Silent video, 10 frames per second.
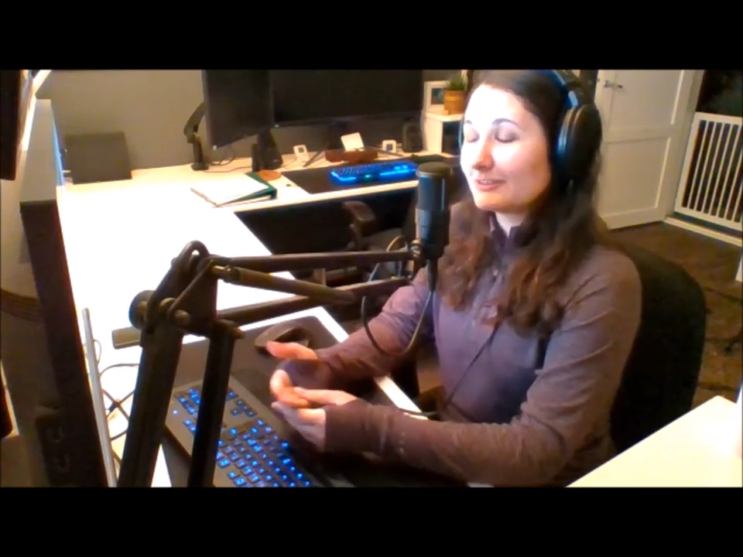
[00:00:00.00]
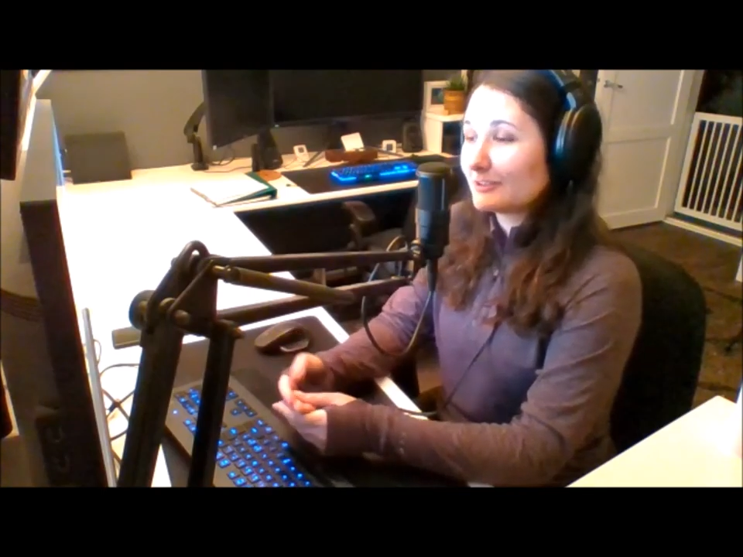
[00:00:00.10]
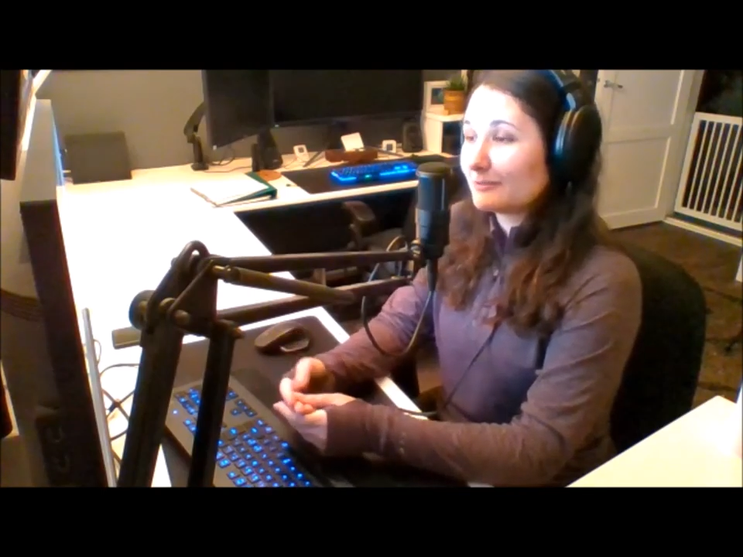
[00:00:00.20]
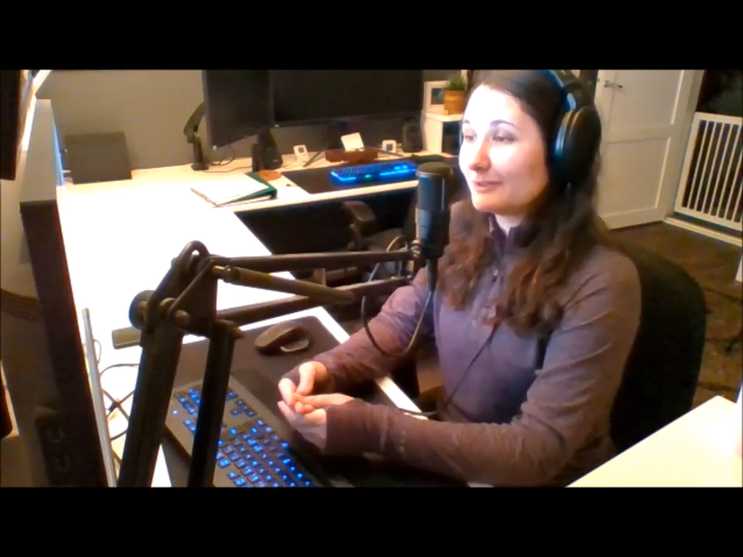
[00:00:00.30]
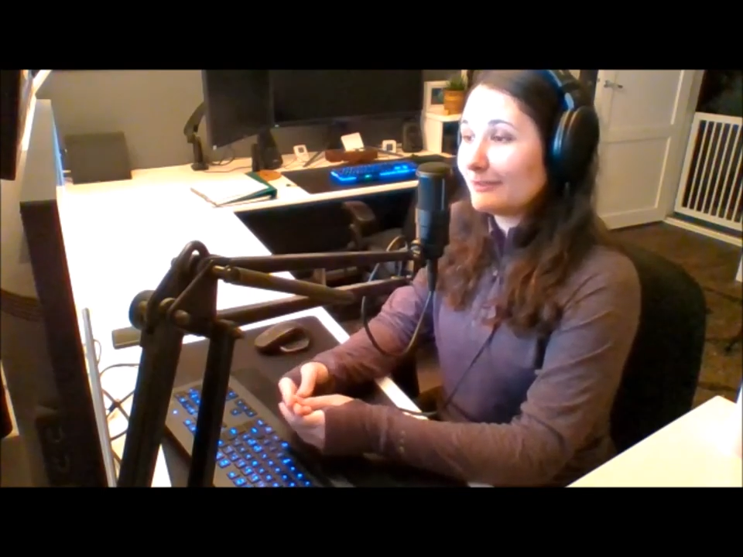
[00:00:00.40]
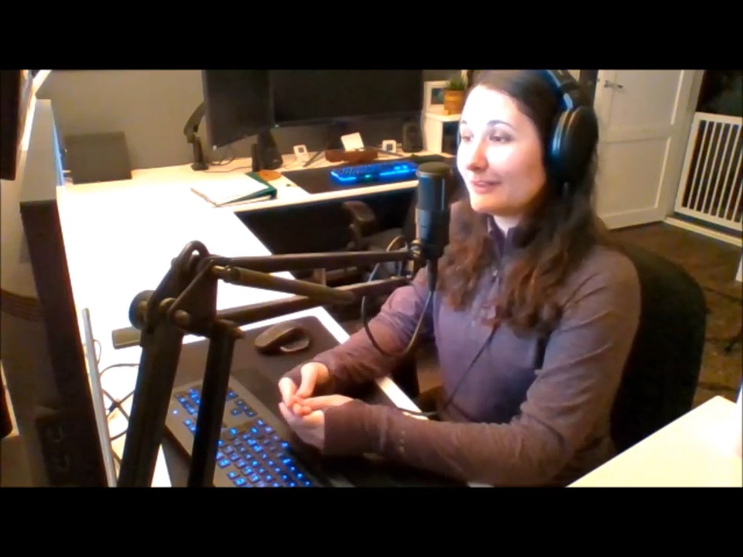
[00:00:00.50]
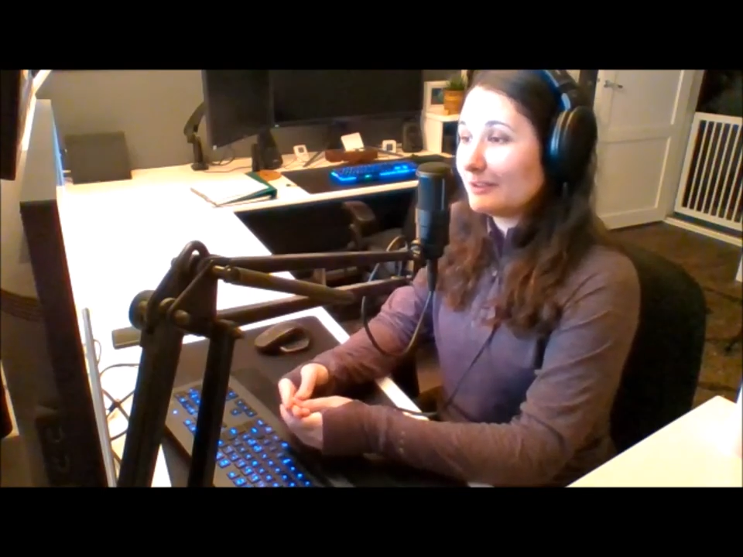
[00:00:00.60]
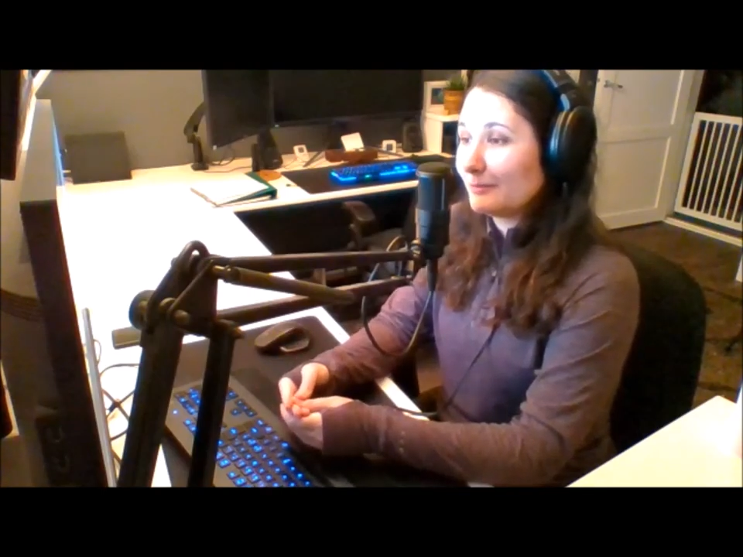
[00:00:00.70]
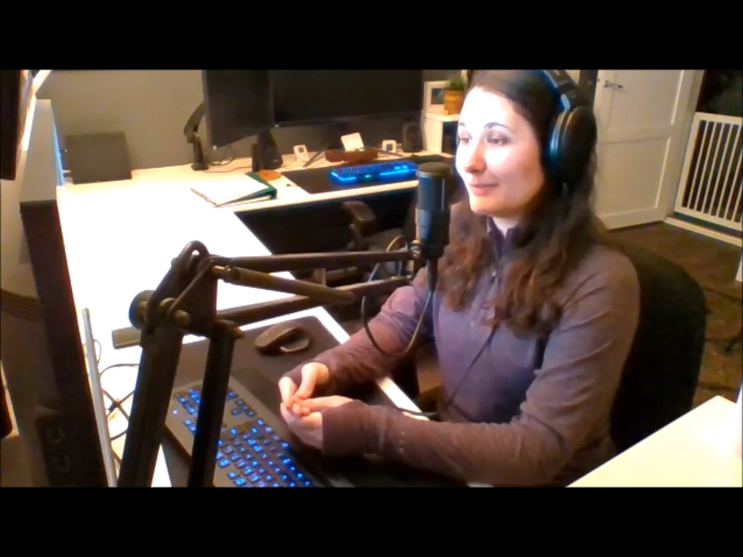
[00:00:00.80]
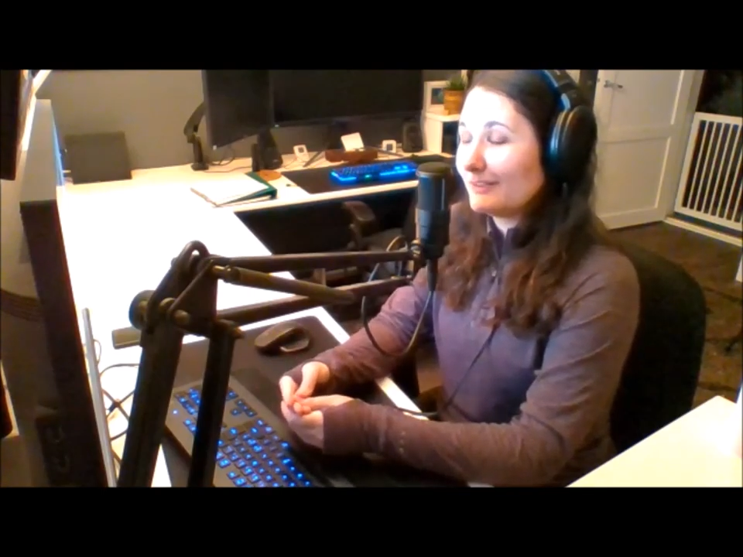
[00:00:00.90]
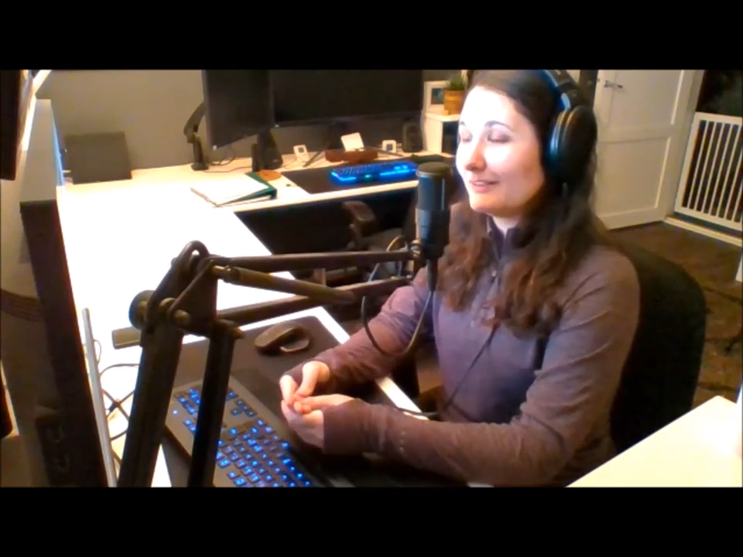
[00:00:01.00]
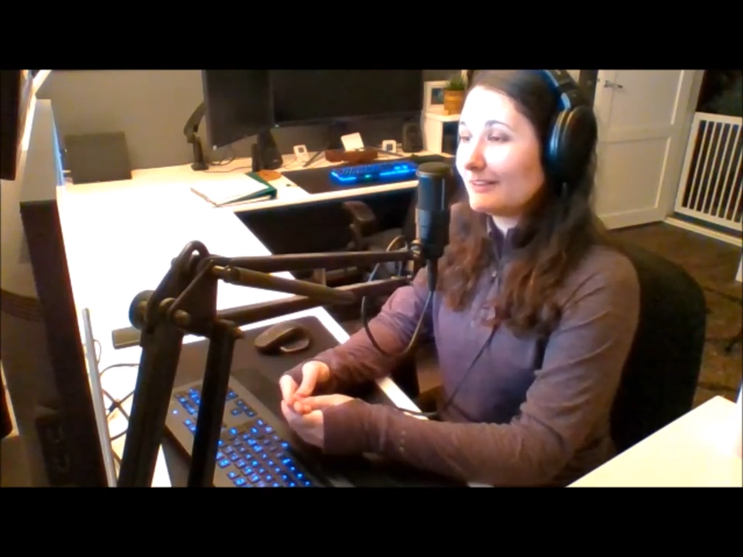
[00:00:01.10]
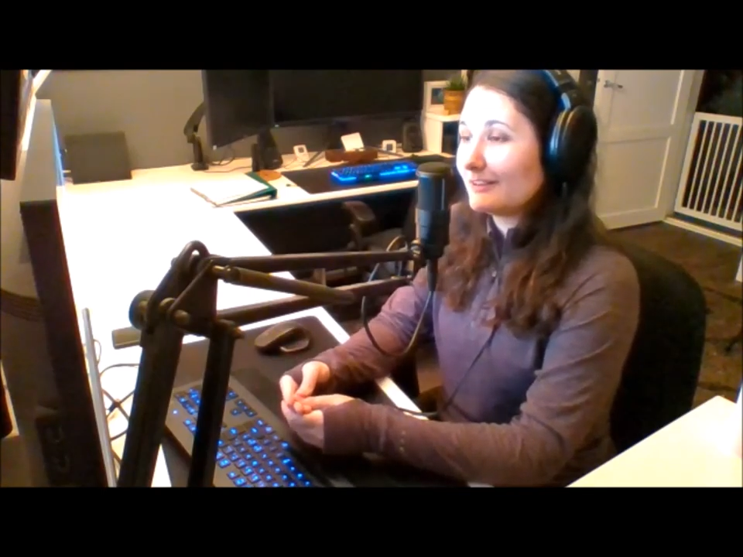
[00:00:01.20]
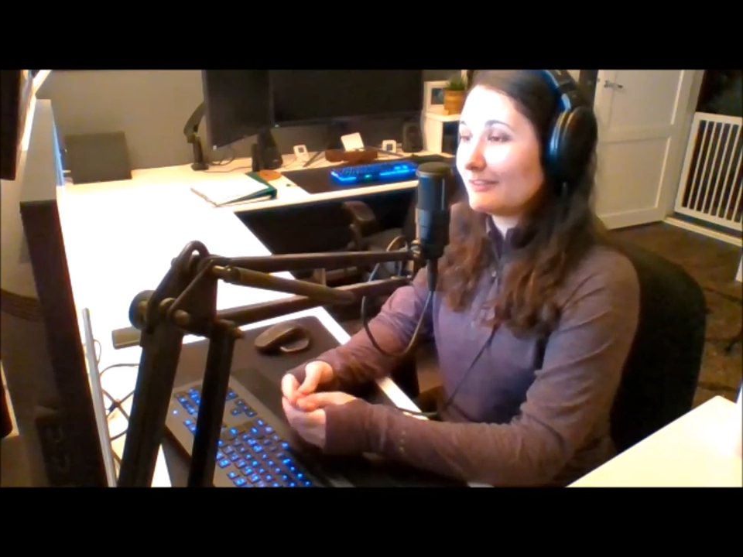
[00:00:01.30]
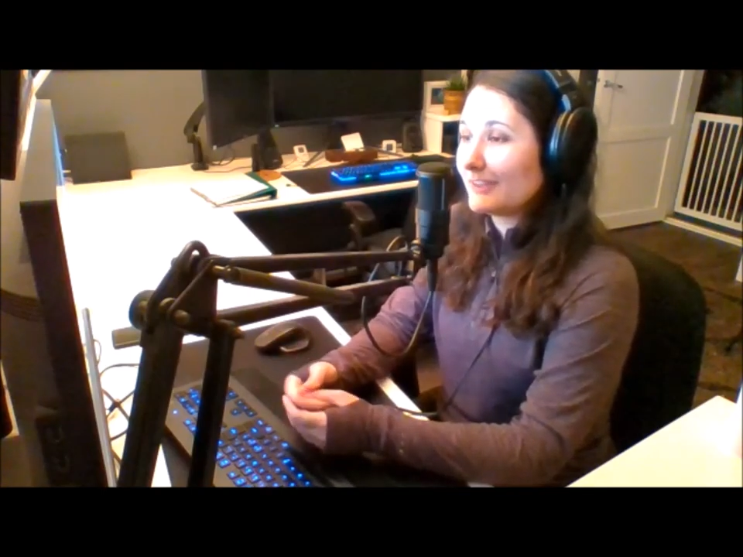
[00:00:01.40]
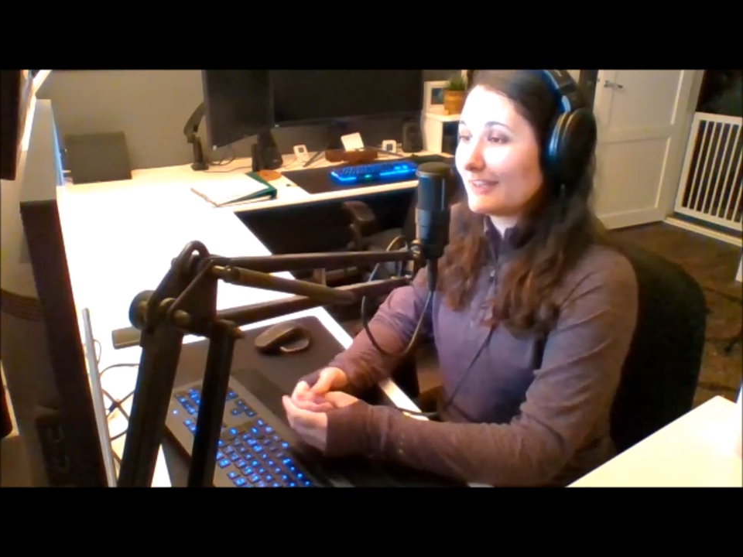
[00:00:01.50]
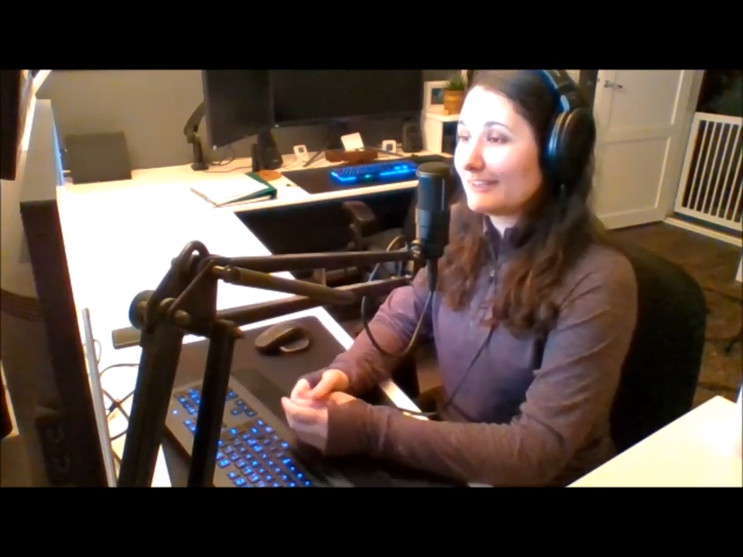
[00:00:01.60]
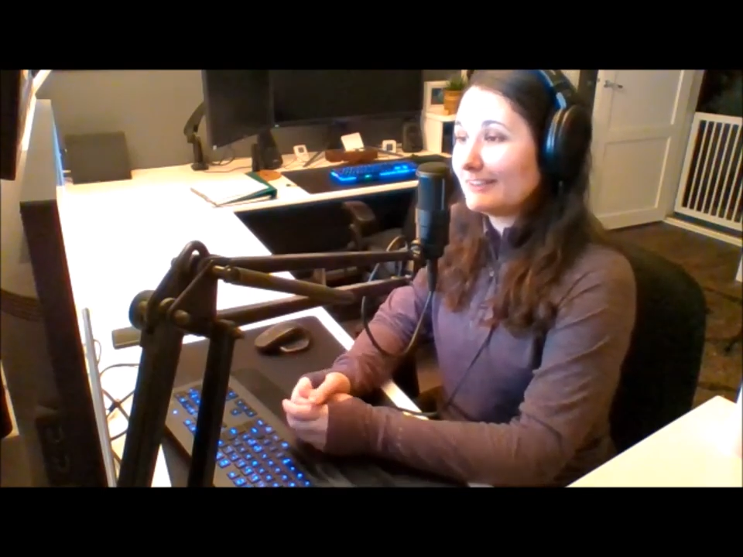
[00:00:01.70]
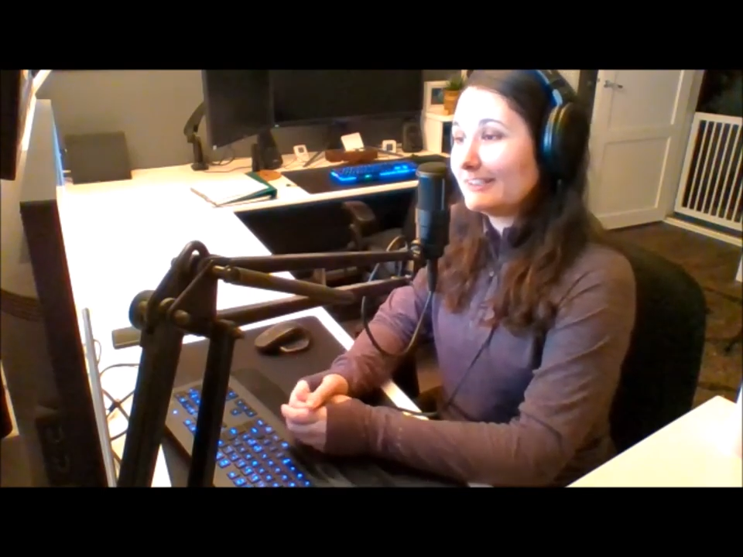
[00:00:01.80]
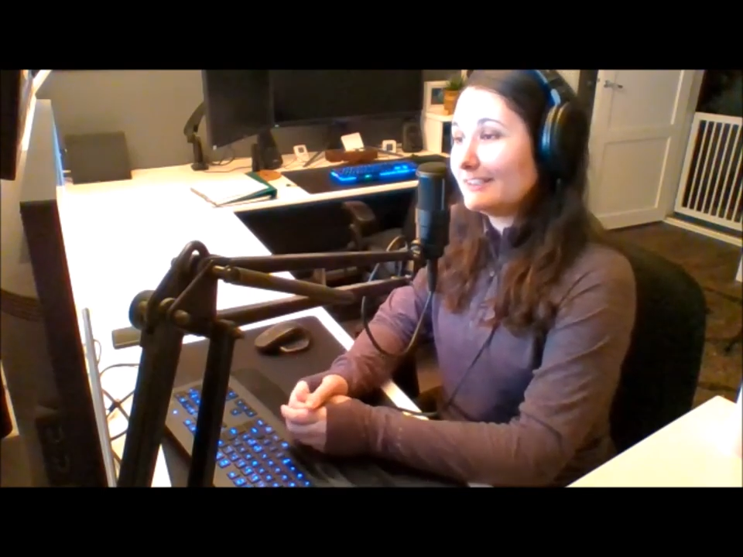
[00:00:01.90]
term development of the
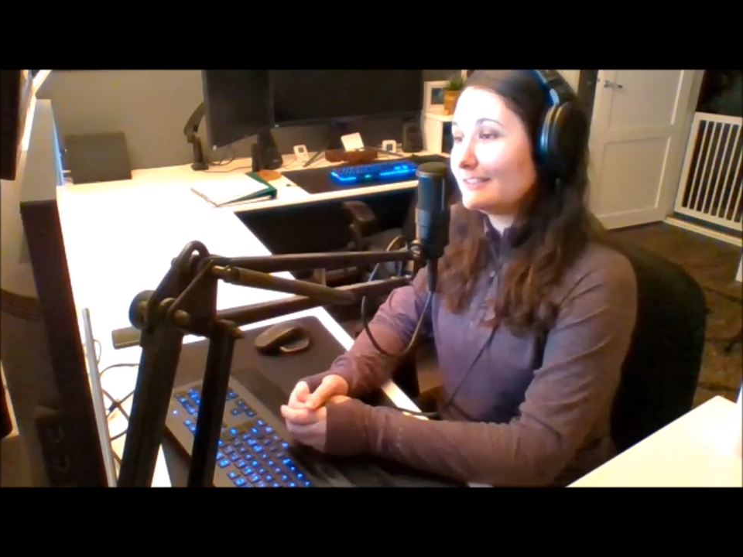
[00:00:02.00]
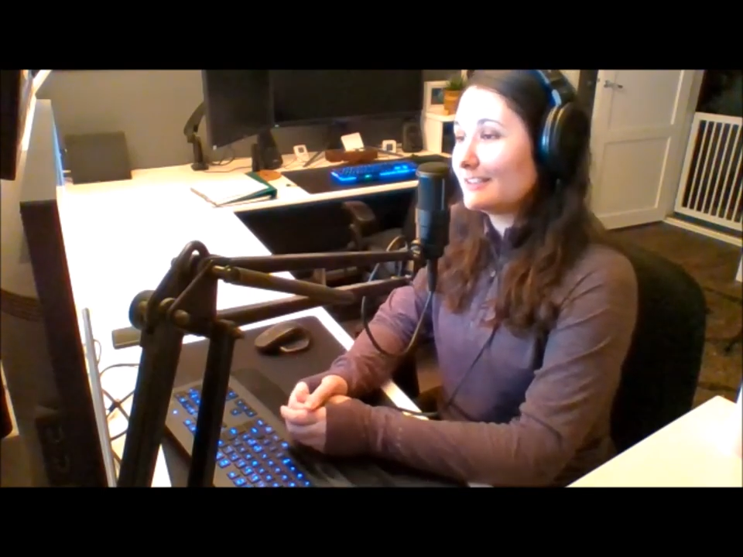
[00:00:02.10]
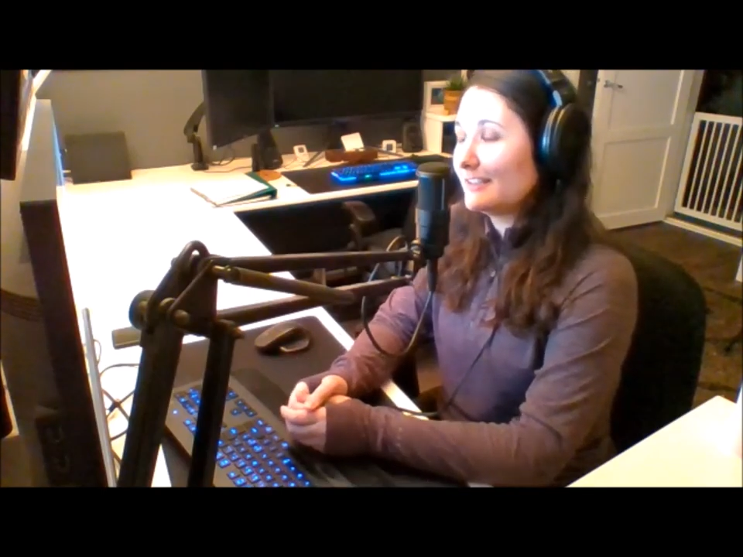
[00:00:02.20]
athletes.